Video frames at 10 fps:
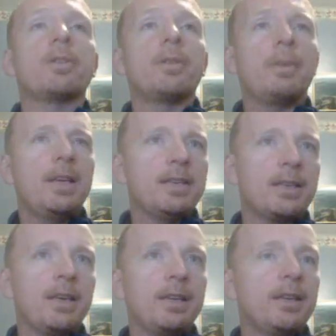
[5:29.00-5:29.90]
on the
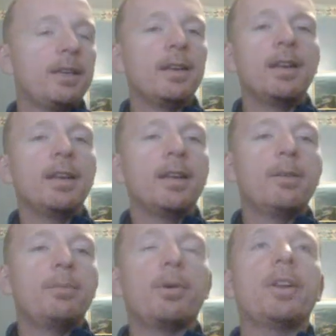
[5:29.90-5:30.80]
PC and
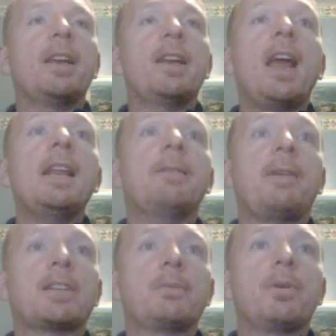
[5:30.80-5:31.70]
putting it into any
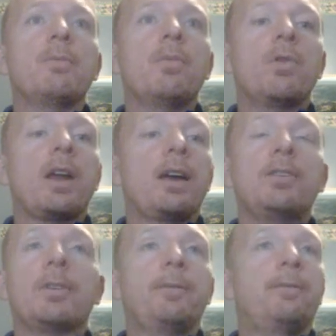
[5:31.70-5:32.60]
fast boot mode. I can
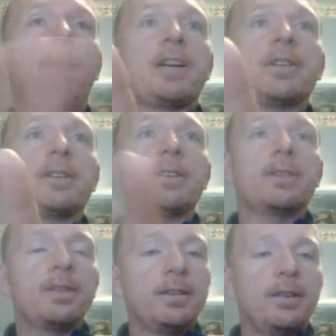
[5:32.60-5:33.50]
just flash it
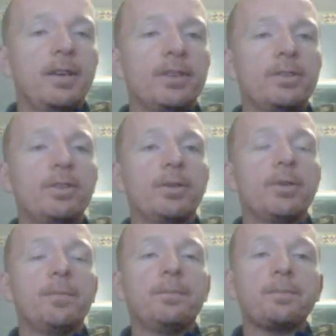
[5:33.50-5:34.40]
and it's
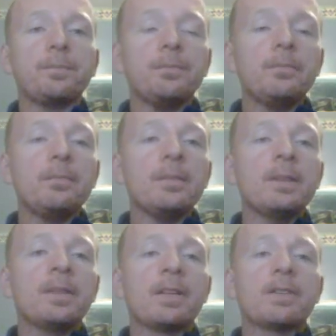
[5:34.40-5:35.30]
done.
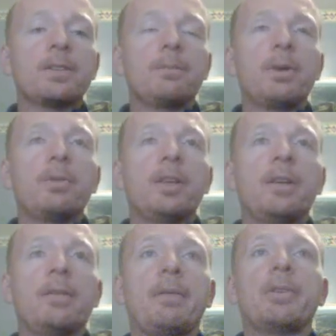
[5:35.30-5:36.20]
That's the beauty
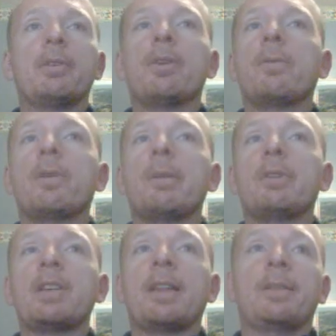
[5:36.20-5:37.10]
of having a recovery
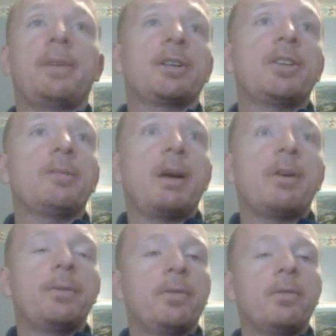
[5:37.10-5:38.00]
image and the fact you can back
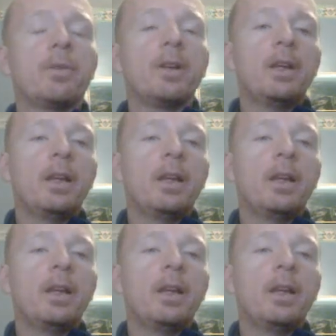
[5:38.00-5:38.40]
up your phone.